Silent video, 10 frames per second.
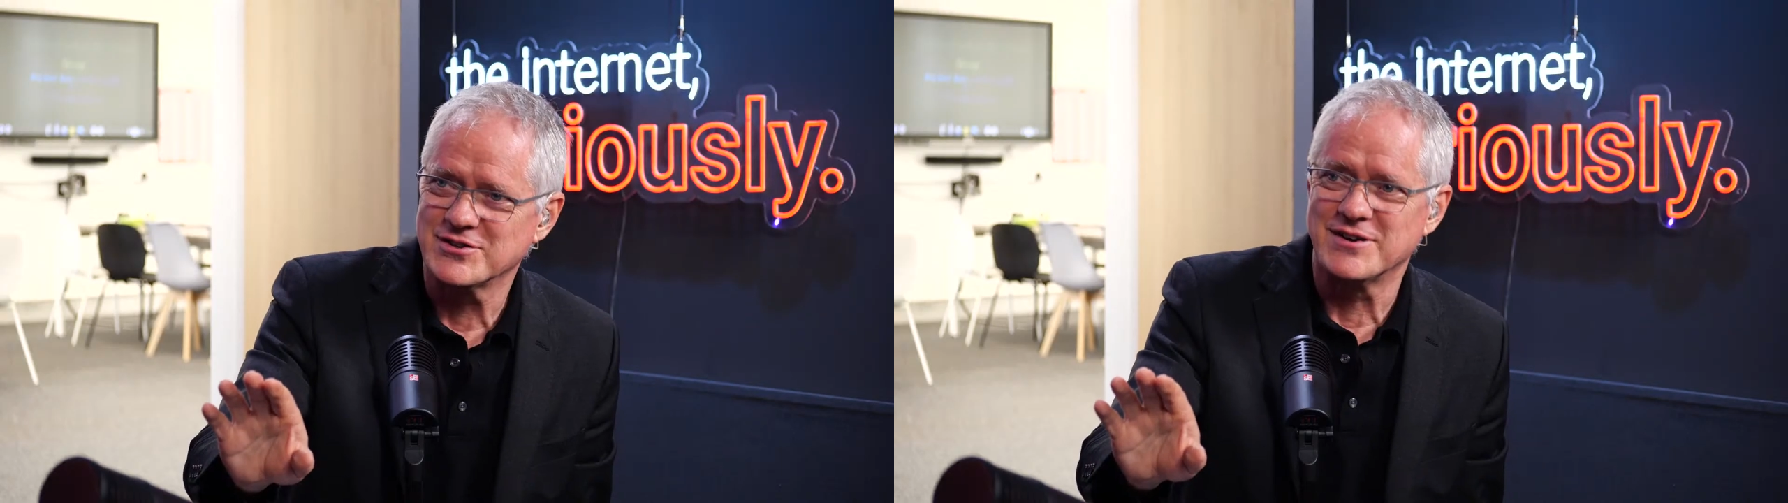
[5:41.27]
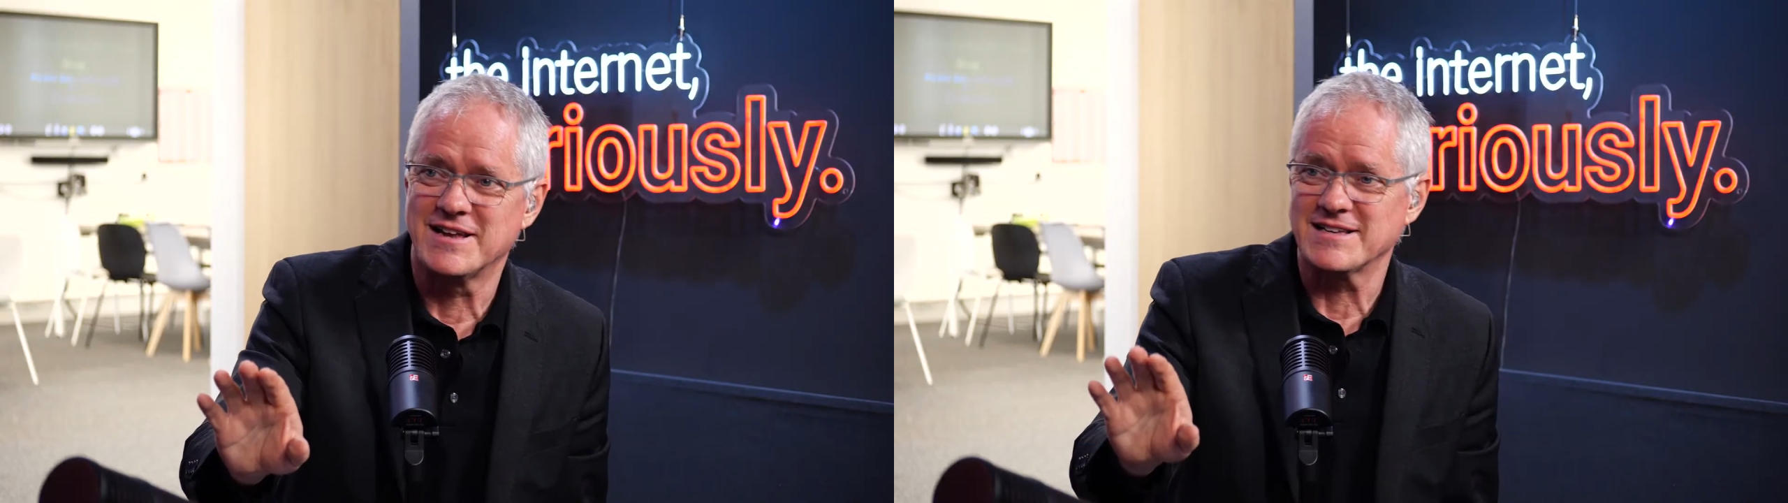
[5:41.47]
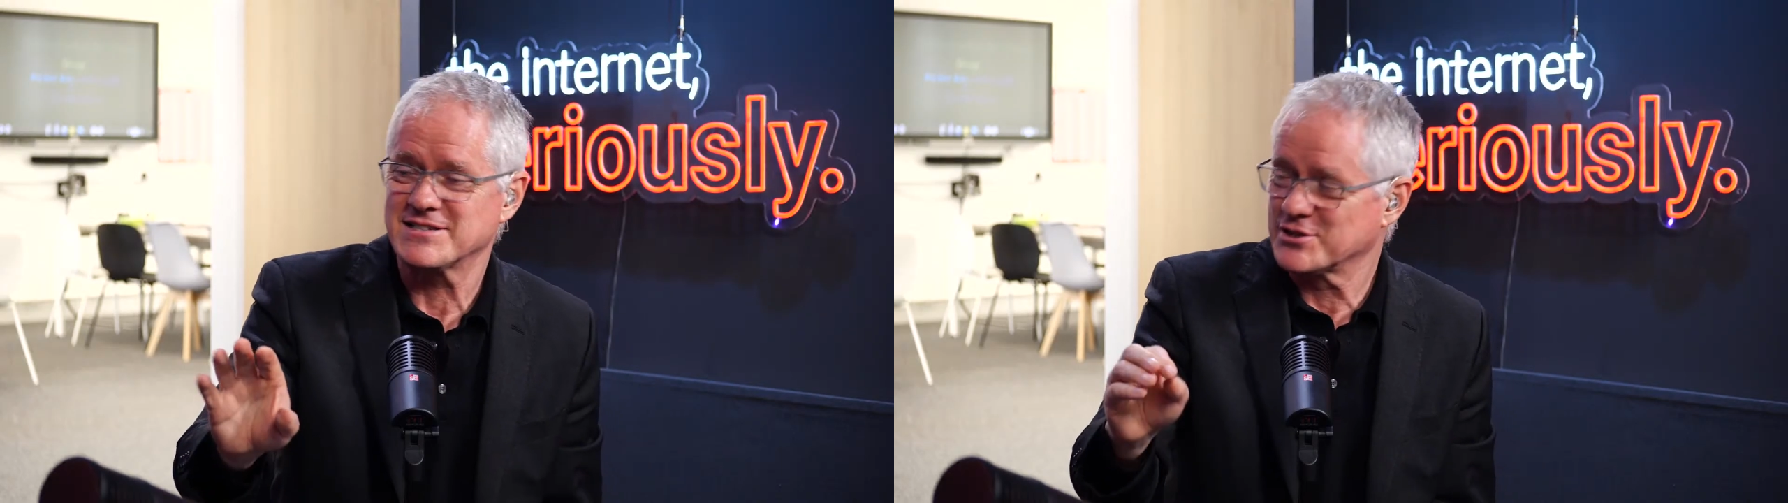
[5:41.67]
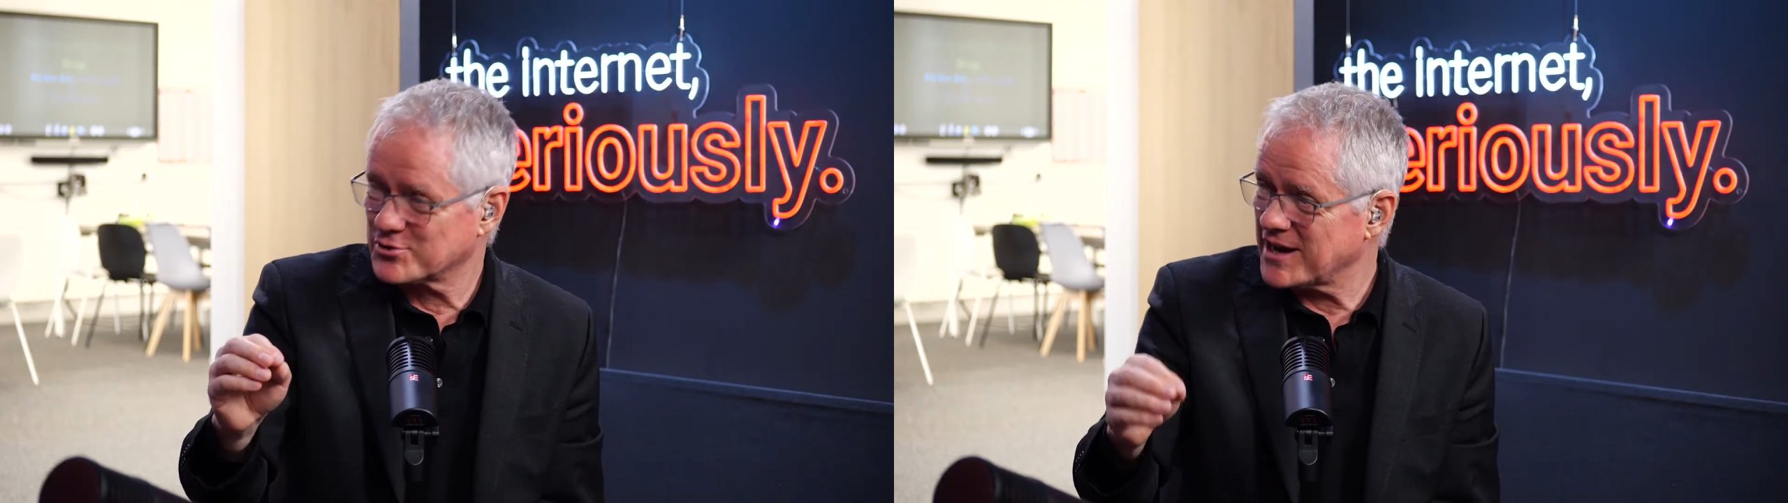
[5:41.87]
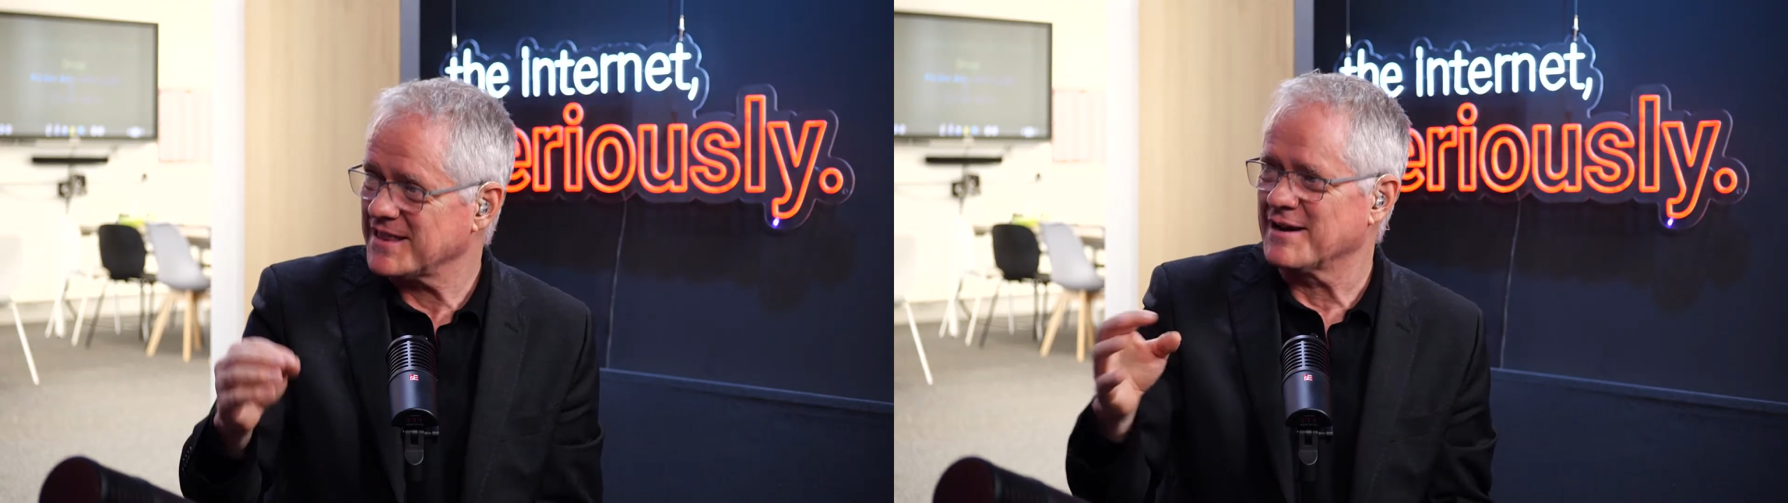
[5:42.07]
and that's
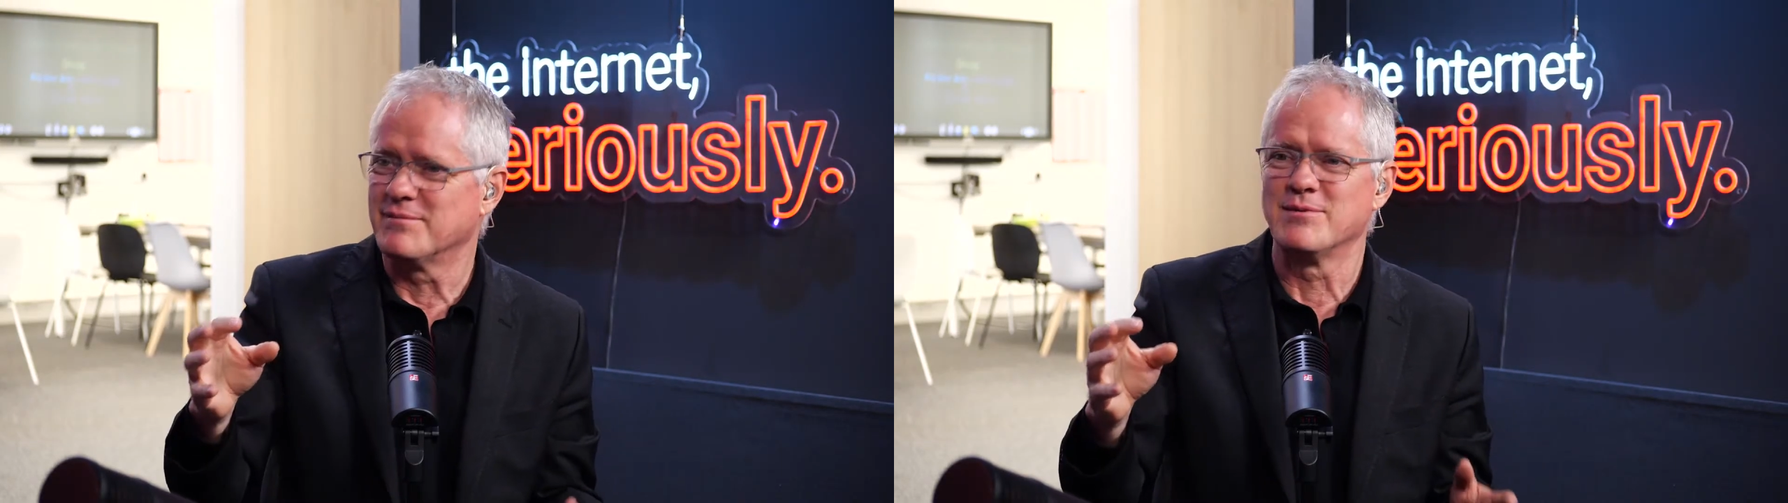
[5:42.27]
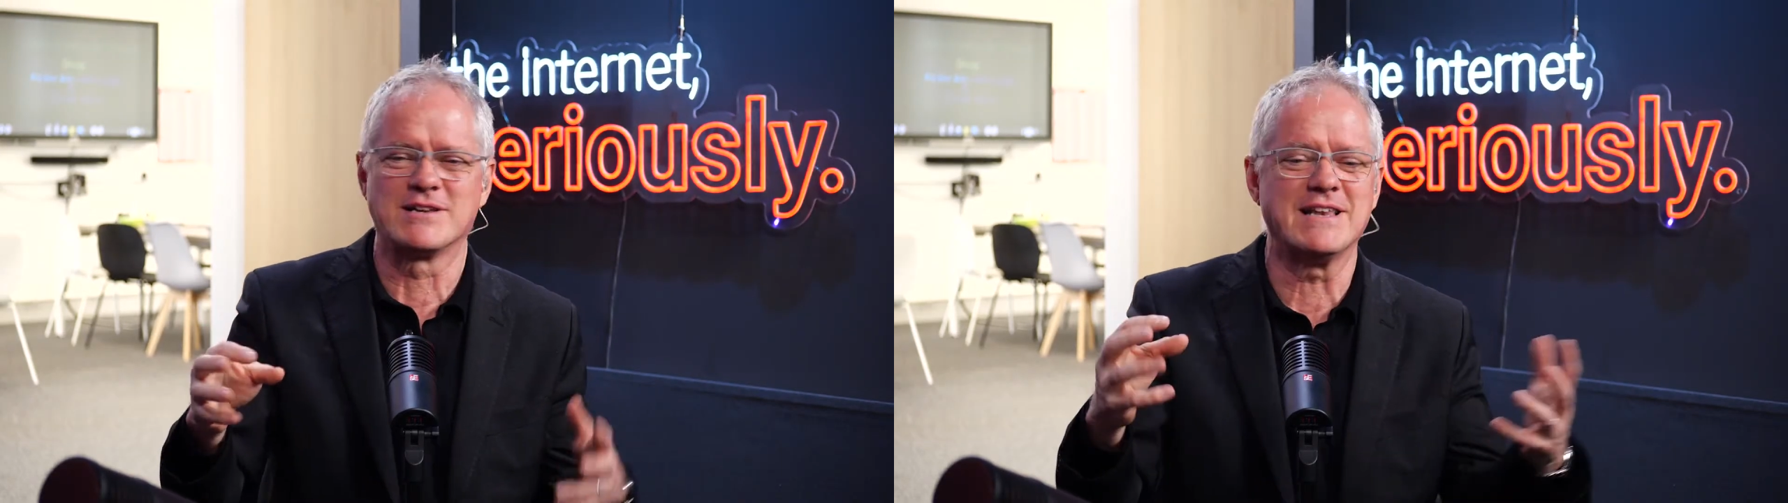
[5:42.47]
great, that moment,